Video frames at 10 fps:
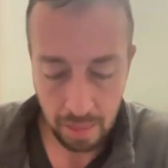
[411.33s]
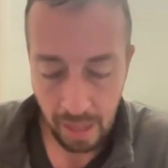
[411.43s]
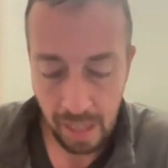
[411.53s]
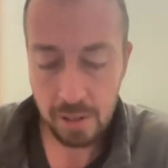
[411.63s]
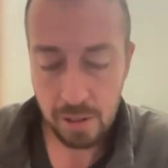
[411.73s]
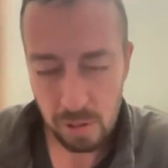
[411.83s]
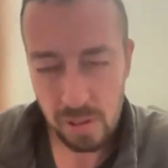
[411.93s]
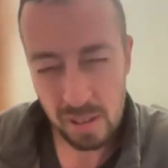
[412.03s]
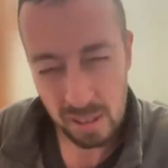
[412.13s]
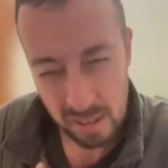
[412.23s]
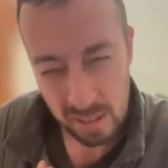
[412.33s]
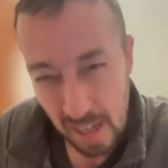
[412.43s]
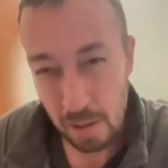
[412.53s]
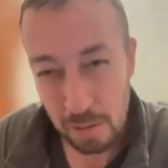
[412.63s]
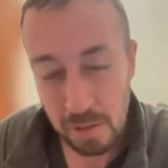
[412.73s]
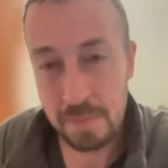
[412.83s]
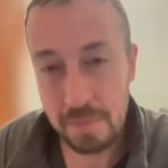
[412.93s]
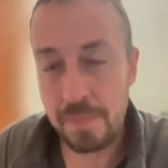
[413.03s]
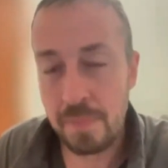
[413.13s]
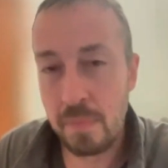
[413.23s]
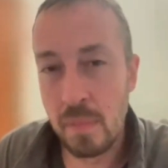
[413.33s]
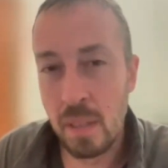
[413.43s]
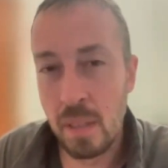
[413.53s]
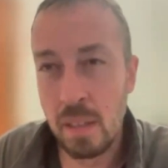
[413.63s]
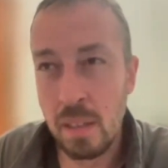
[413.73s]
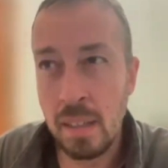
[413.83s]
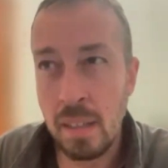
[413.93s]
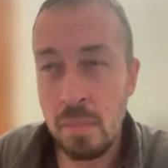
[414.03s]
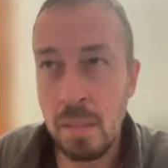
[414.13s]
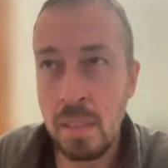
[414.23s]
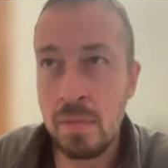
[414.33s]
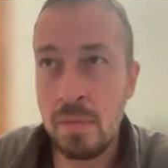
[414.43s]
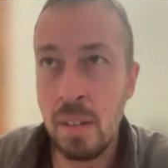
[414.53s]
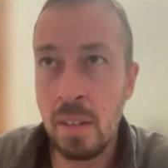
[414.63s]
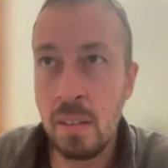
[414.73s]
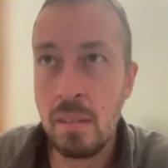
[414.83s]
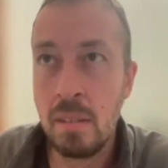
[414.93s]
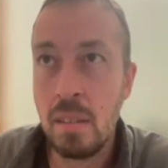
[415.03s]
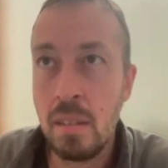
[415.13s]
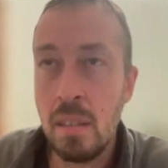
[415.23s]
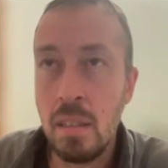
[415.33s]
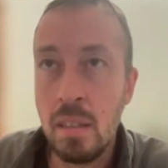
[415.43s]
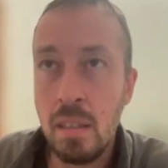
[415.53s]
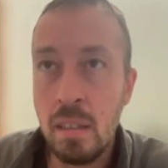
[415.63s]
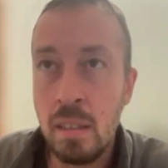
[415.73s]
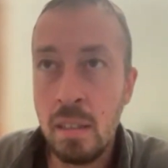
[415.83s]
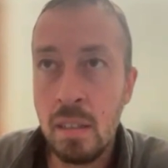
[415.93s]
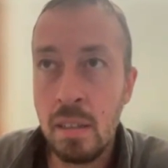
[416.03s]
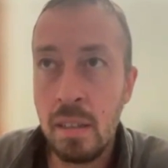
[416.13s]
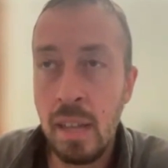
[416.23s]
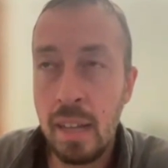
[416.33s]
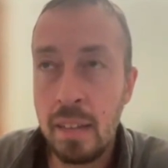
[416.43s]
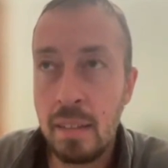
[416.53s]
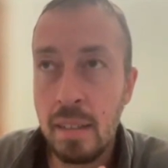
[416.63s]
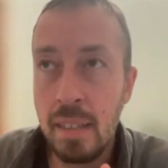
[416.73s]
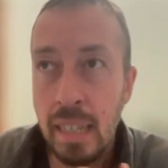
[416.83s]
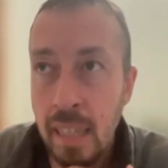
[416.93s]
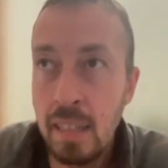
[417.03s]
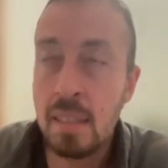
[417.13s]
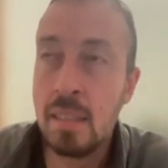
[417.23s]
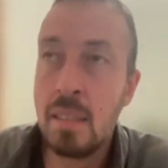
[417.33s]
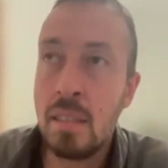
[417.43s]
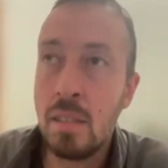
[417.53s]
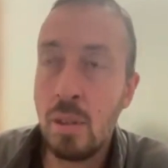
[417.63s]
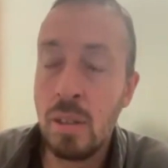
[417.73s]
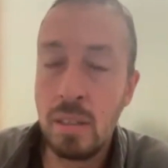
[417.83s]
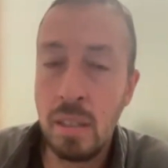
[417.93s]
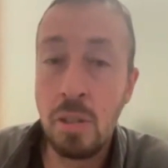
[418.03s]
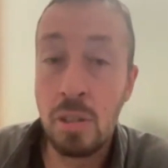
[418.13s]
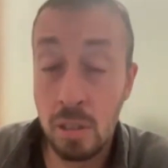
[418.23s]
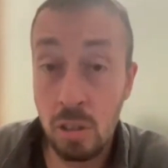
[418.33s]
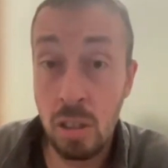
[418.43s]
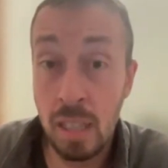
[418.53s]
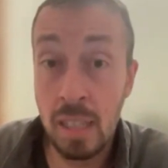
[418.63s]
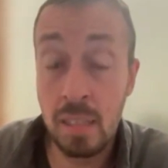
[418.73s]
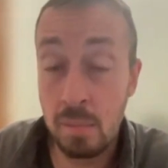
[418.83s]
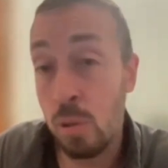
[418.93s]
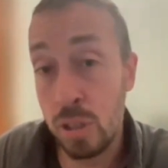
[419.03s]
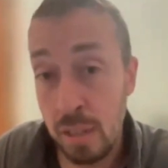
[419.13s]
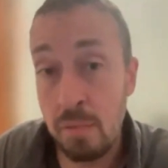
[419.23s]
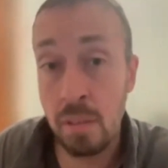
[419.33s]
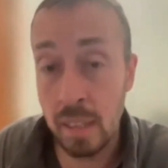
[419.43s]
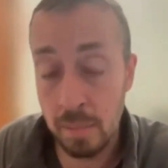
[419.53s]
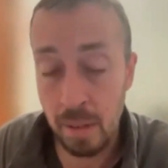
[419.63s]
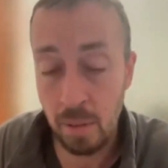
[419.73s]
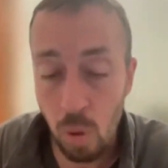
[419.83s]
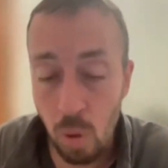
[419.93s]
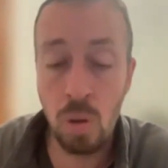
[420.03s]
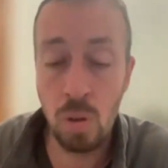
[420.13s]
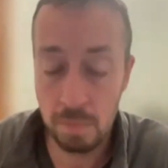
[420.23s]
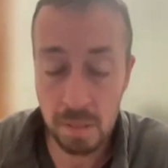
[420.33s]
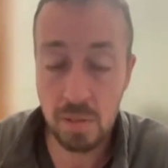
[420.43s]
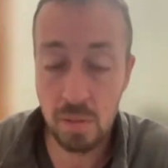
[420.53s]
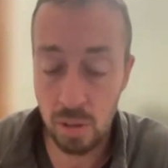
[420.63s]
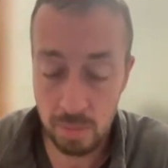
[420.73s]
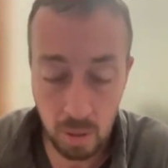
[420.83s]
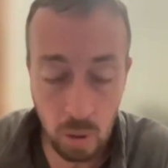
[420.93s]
That starts to sound like a mitzvah that is trying to teach us a lesson more generally about all mitzvot, about